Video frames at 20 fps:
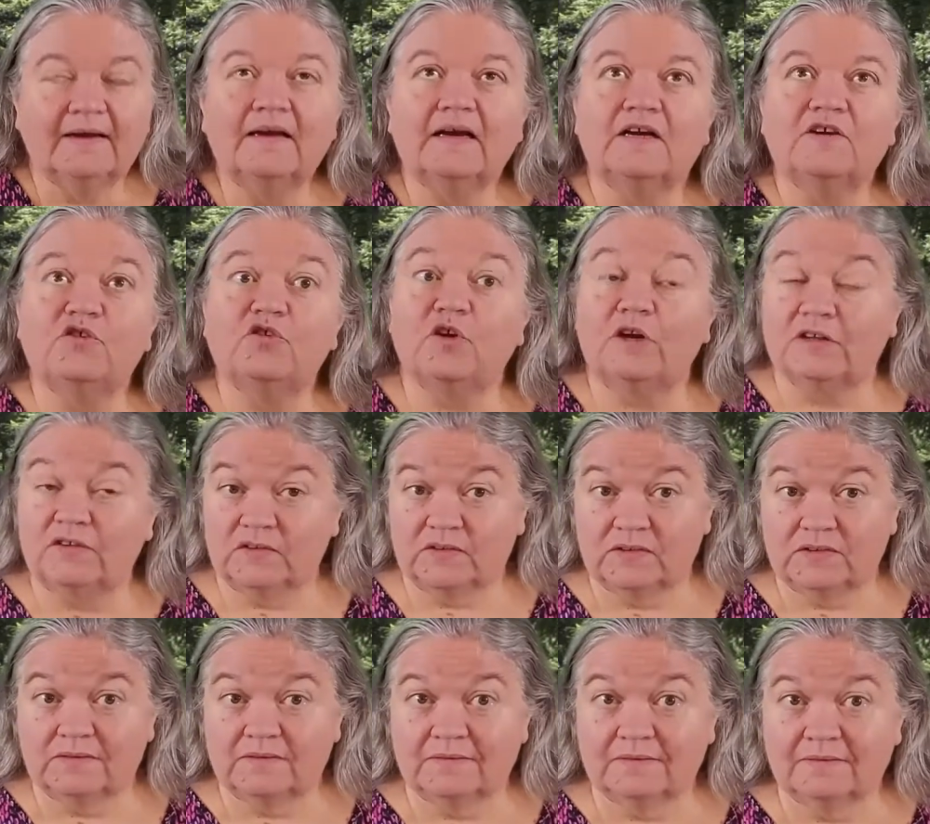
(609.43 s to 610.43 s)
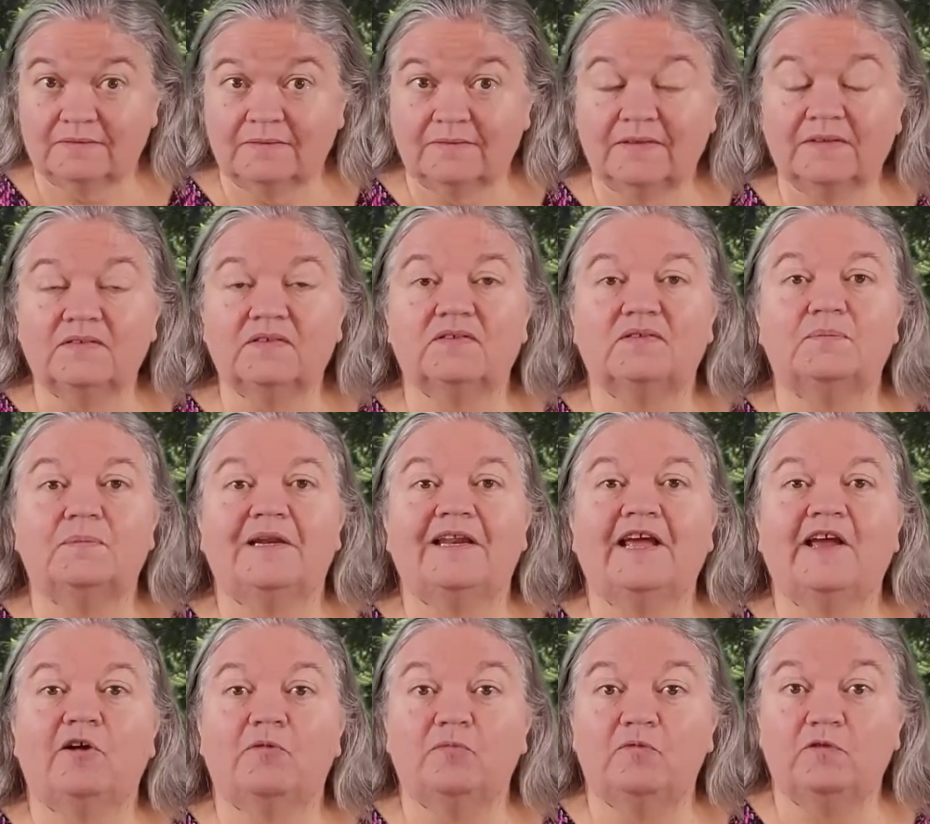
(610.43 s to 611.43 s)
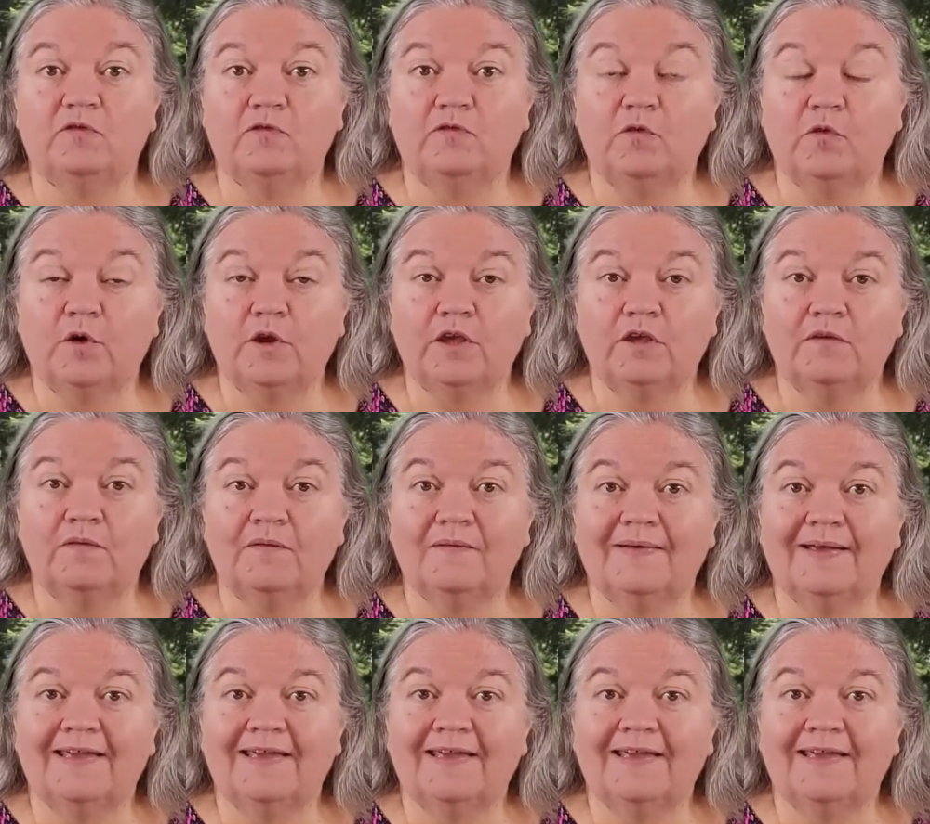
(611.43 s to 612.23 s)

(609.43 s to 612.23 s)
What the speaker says: I trust this has been helpful for you